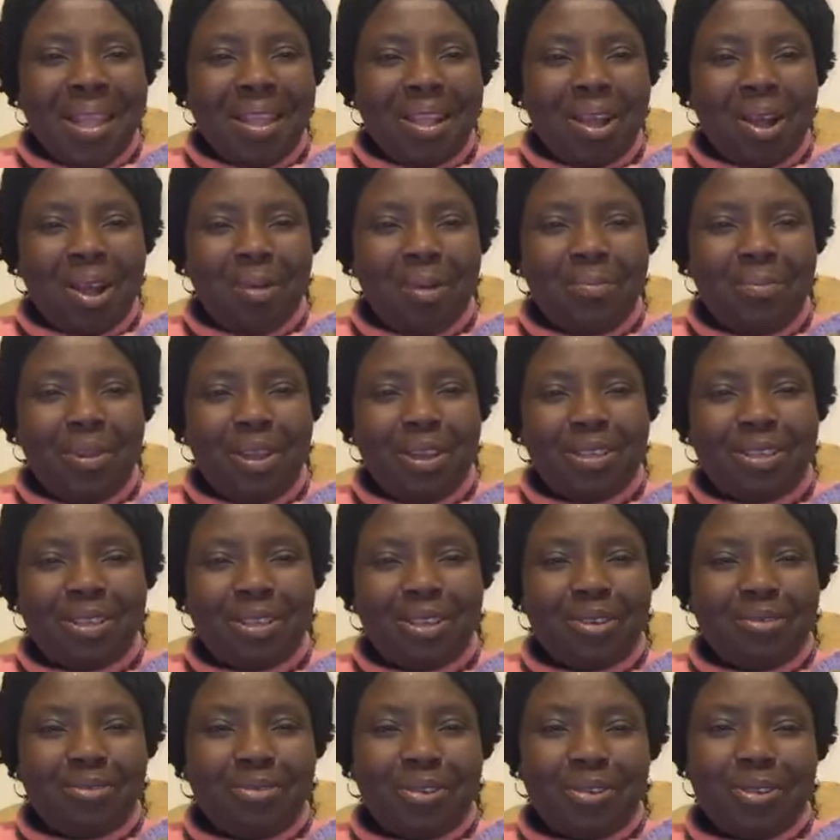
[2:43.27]
God bless
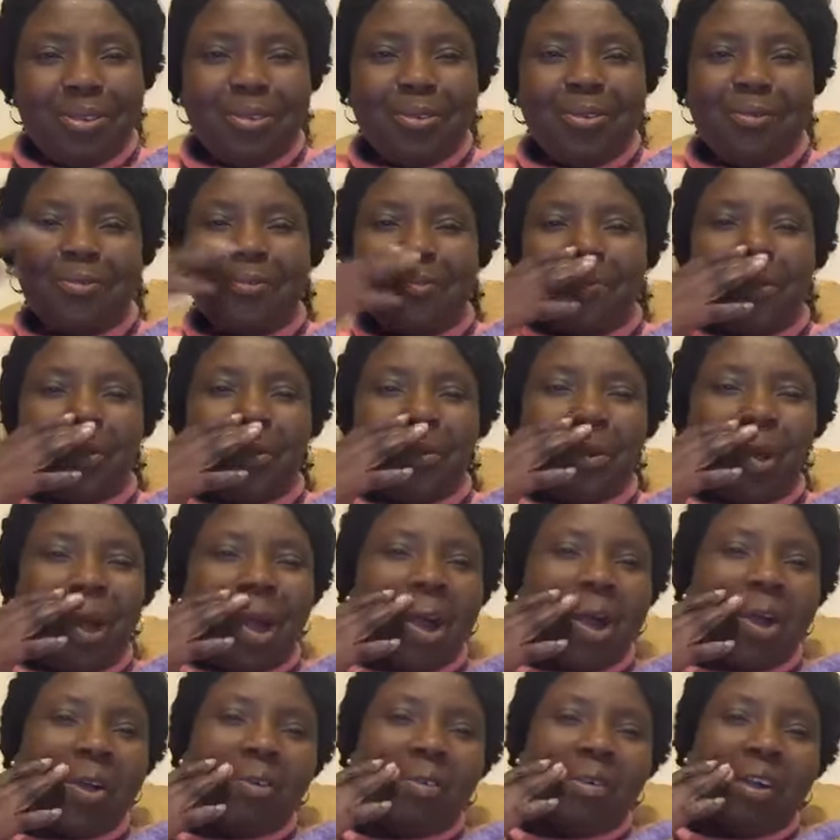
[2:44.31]
all of you.
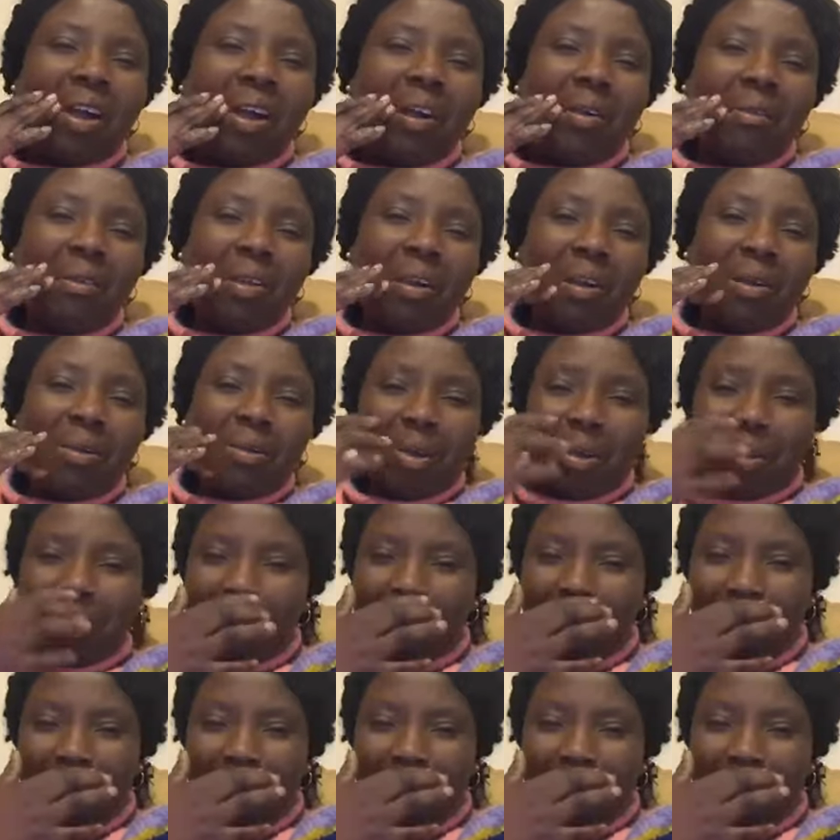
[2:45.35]
Wow, wow, wow, wow.